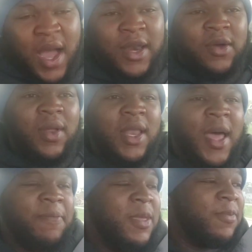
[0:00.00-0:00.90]
I know a
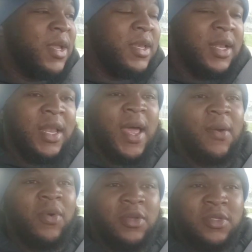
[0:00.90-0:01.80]
lot of people that did a
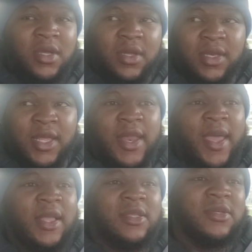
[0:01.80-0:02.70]
lot worse than
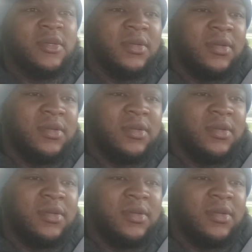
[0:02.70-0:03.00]
that.